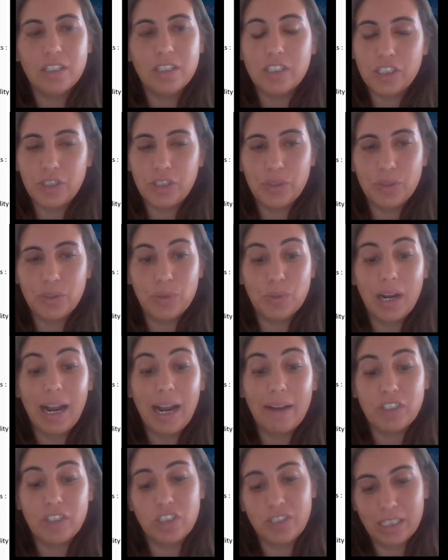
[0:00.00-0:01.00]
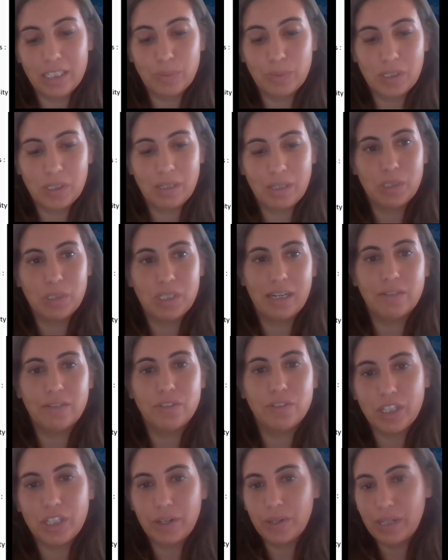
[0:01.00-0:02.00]
to have to transport
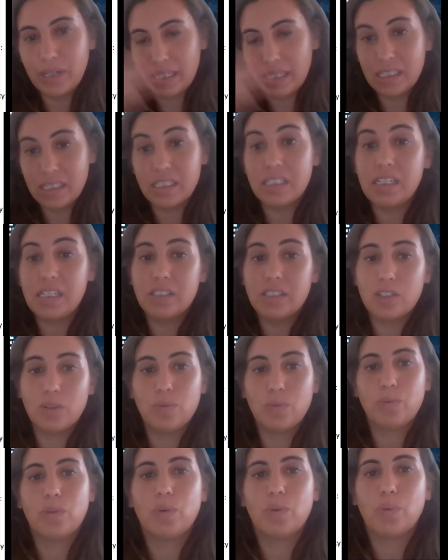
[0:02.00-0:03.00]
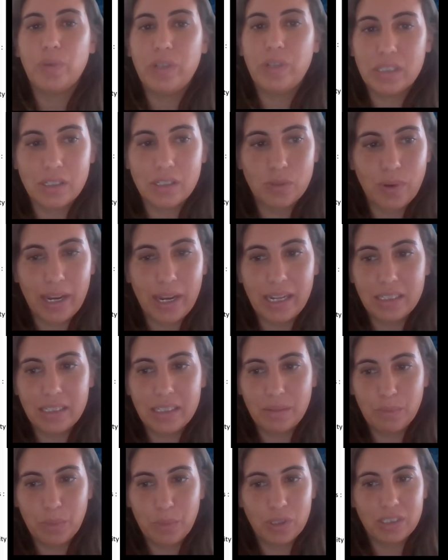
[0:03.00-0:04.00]
themselves. So in essence, these are the reasons why it's
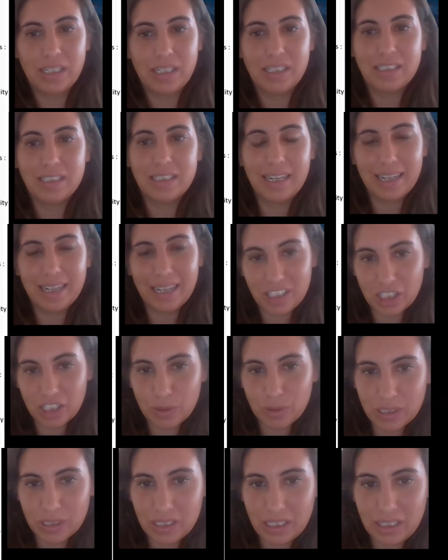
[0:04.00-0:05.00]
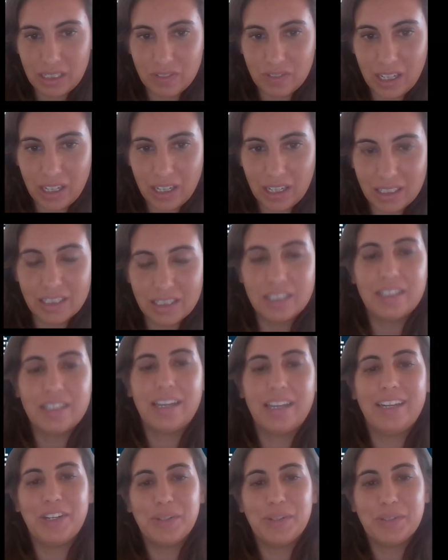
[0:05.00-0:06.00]
important. And I just received a
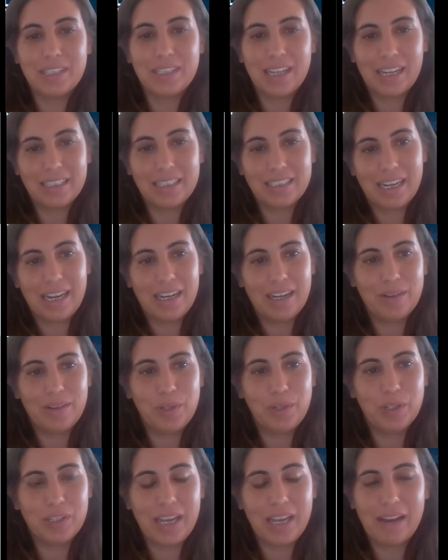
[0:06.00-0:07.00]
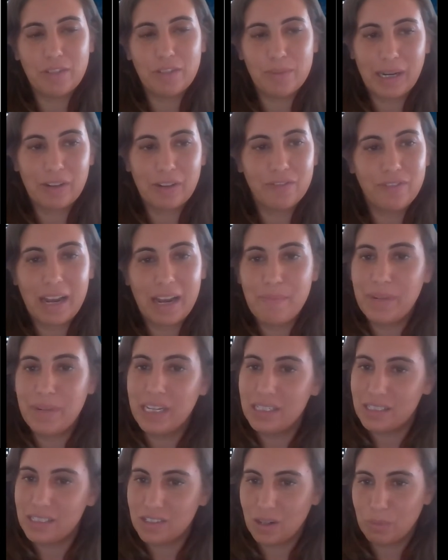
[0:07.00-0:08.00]
note that we only have about 5
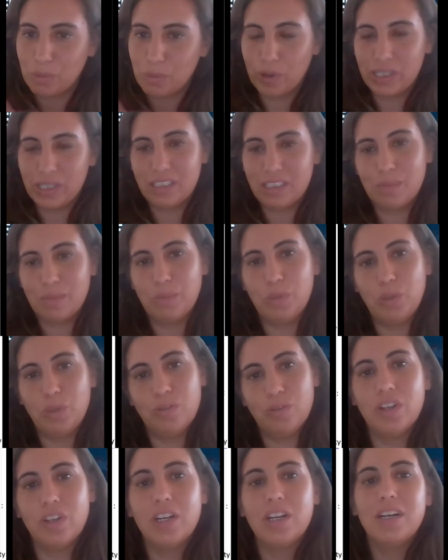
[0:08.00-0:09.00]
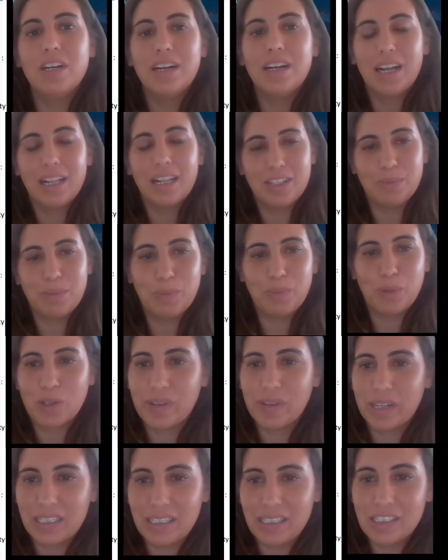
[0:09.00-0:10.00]
minutes, so I'm going to move a little bit more
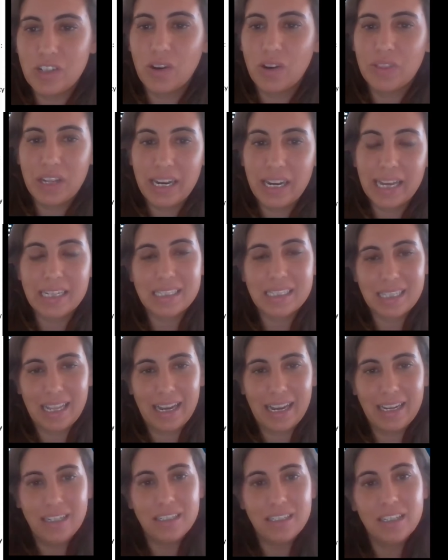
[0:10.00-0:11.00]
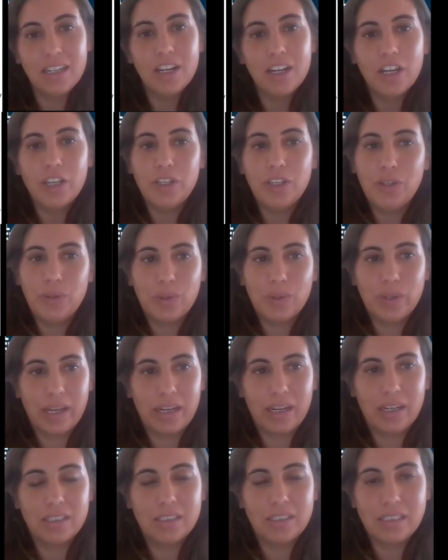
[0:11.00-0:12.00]
quickly. So on the next slide, you
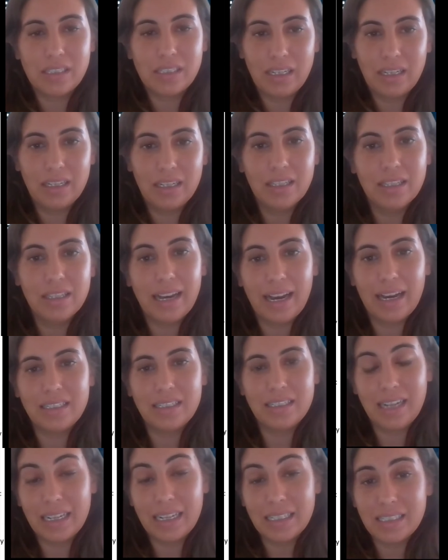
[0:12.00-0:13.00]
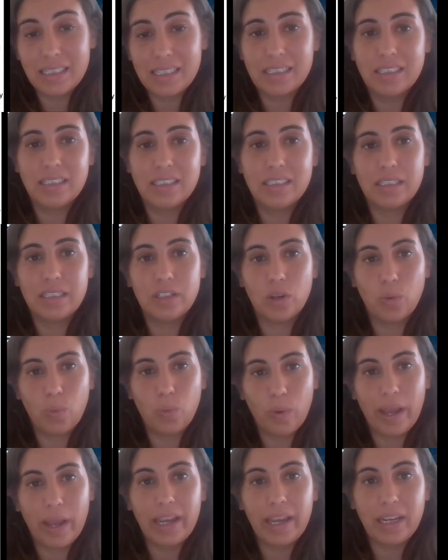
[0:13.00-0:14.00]
can see that in essence, the
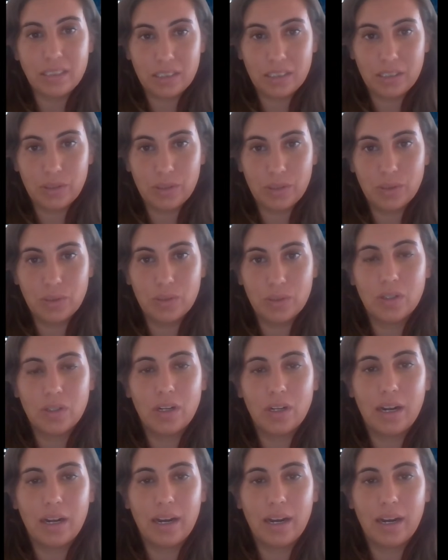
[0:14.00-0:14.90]
way to